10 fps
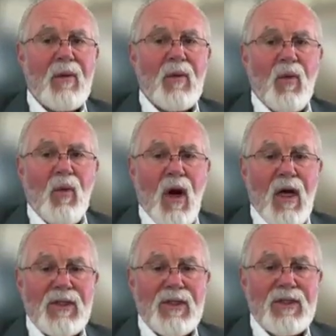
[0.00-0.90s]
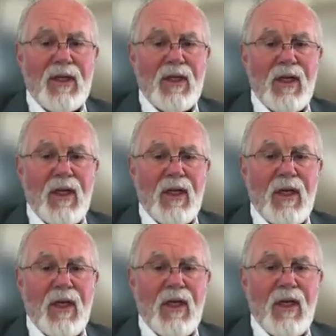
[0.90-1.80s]
was
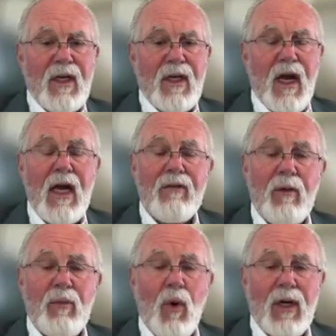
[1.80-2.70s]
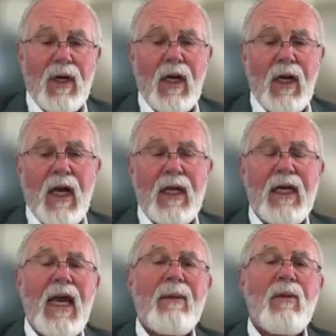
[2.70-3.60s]
kind of important, and it
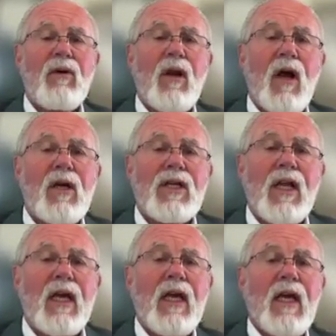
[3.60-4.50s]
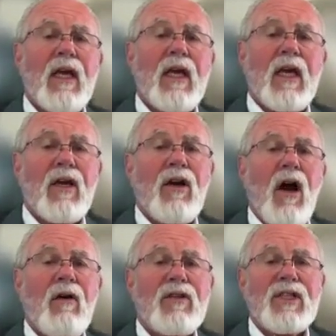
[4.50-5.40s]
came out largely in a
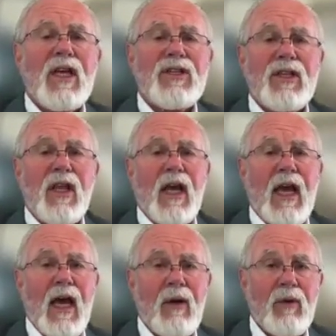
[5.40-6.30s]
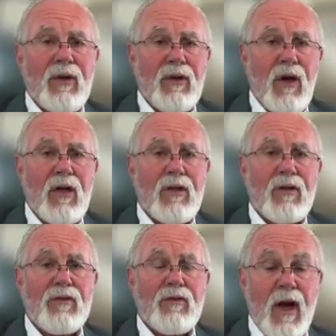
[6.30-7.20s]
conversation that I had with a
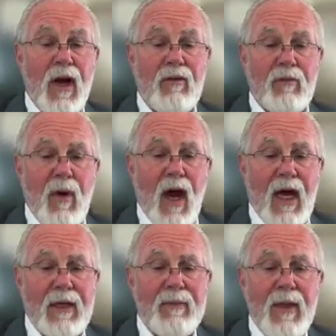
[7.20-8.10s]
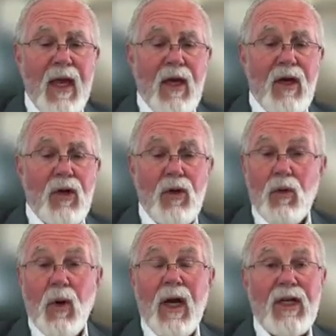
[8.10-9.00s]
doctor friend of mine, who,
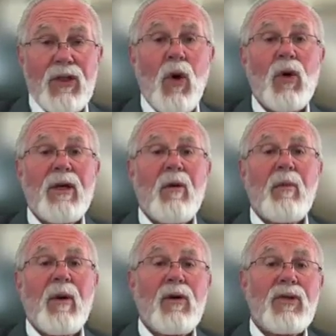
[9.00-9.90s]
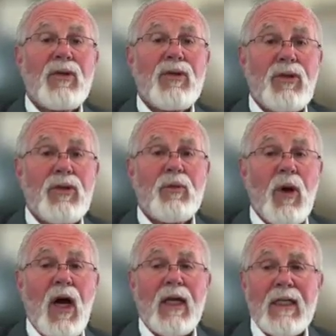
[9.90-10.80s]
when I told him about two
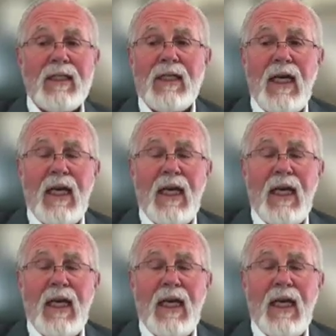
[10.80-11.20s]
products,